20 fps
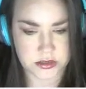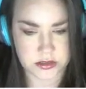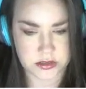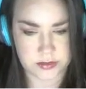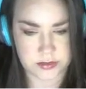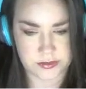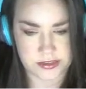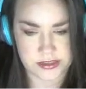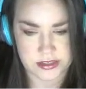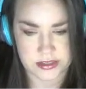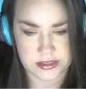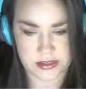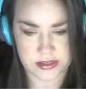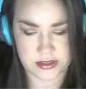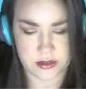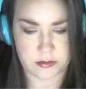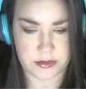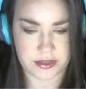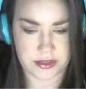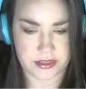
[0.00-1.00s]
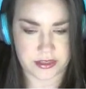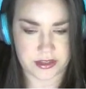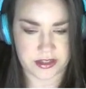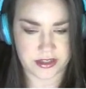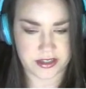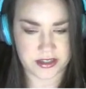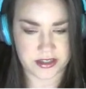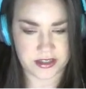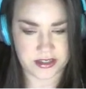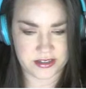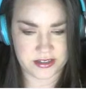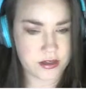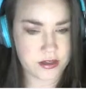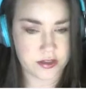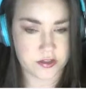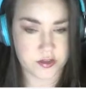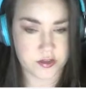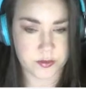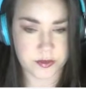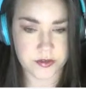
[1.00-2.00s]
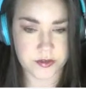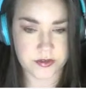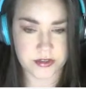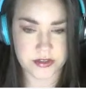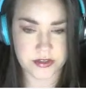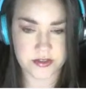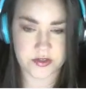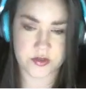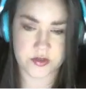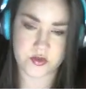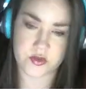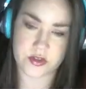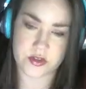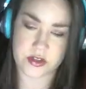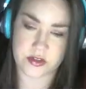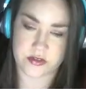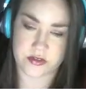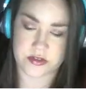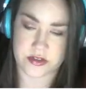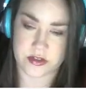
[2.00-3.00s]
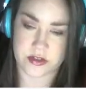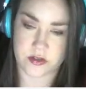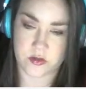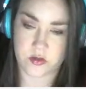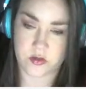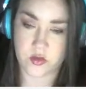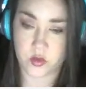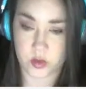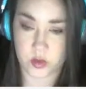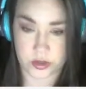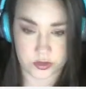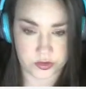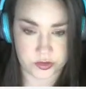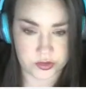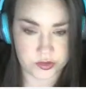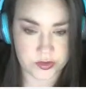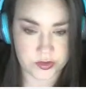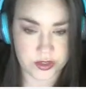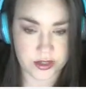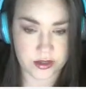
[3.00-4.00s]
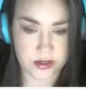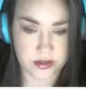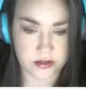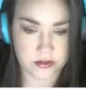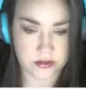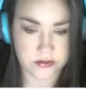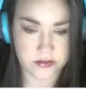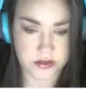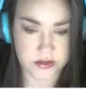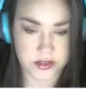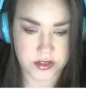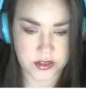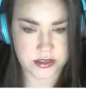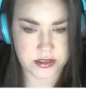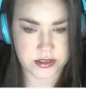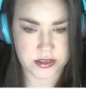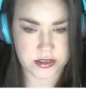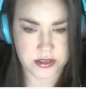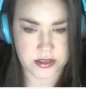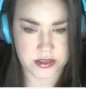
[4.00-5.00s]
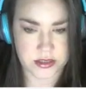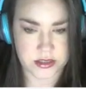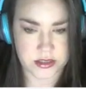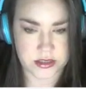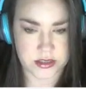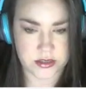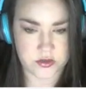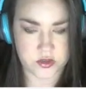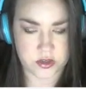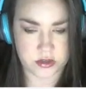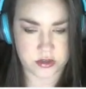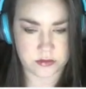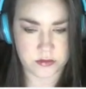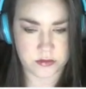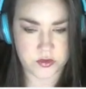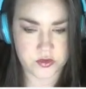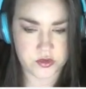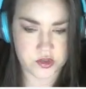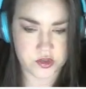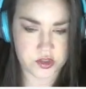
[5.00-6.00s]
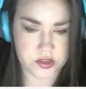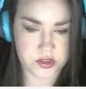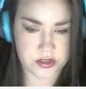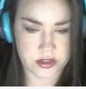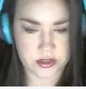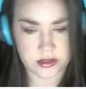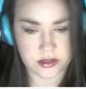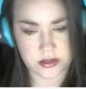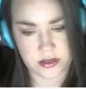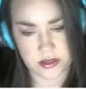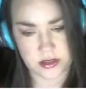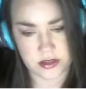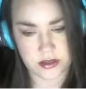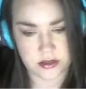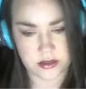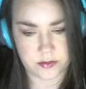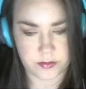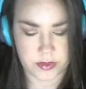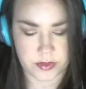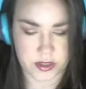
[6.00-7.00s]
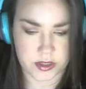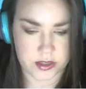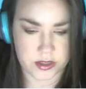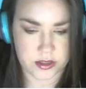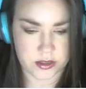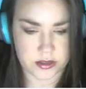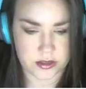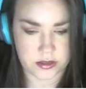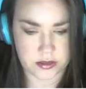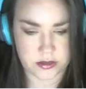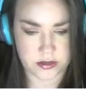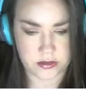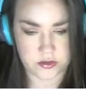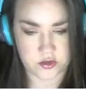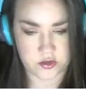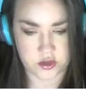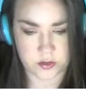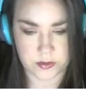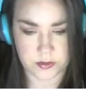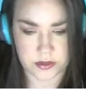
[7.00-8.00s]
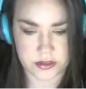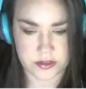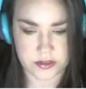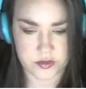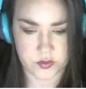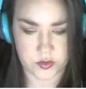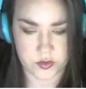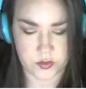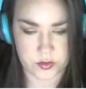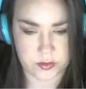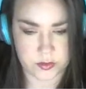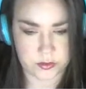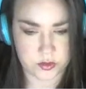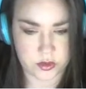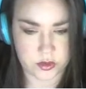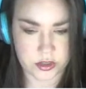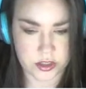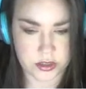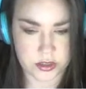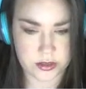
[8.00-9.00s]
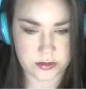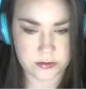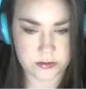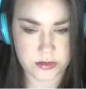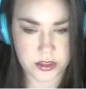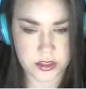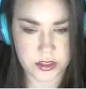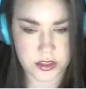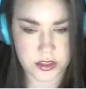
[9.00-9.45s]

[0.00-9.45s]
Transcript: I'm gonna say it's not my thing. It's your birthday, so treat yourself. What do you have? Let's see, chocolate mousse, cheesecake, cake, pie, strawberries with whipped cream.